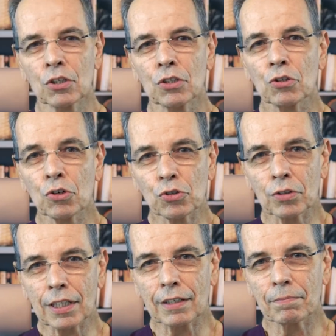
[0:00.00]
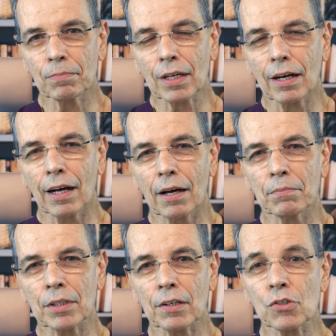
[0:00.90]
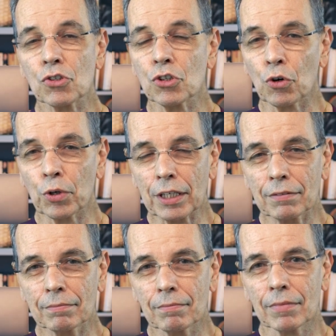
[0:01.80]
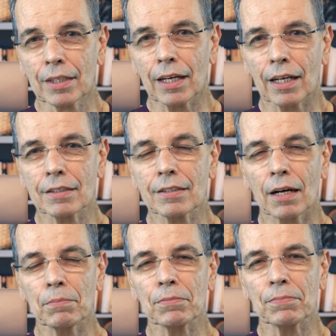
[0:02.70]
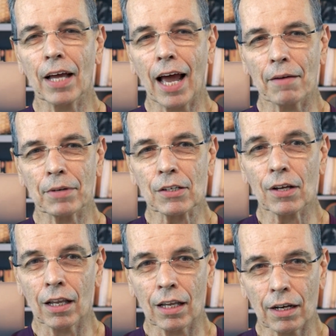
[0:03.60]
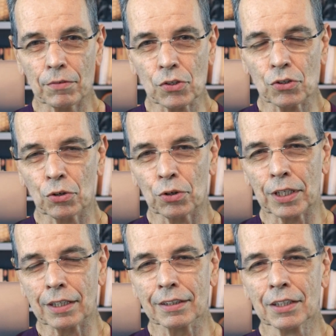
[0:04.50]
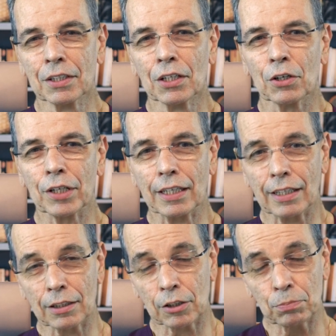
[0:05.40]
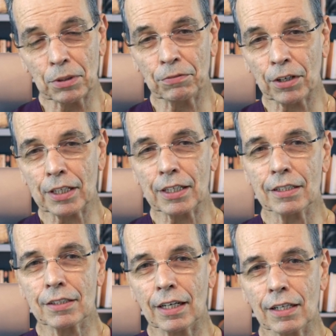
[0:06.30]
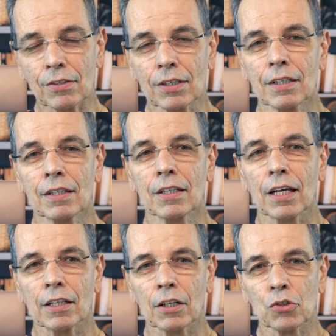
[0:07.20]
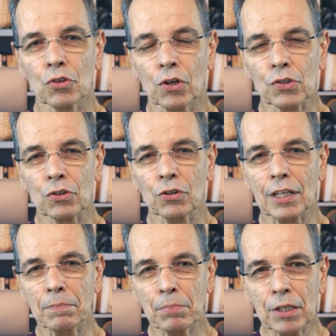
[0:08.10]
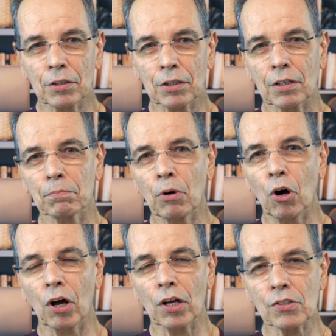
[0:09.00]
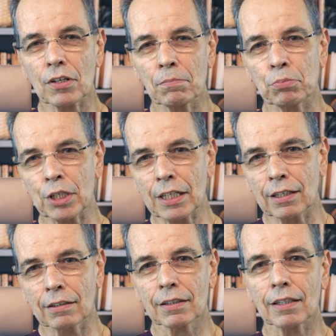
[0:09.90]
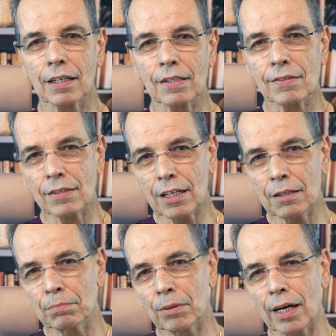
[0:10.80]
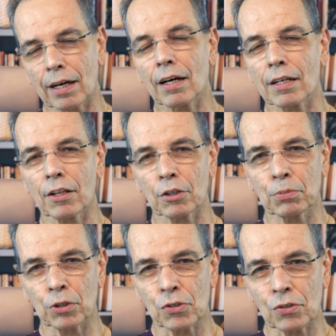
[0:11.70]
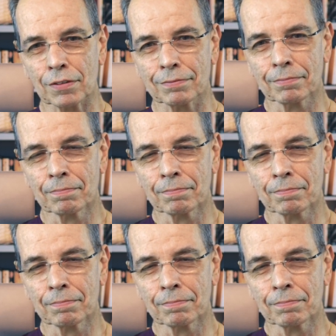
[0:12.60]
Usually there is snoring, and on top of having a lot of snoring, okay, that could be very intense, there's also that period of pause of breathing that is seen by another person.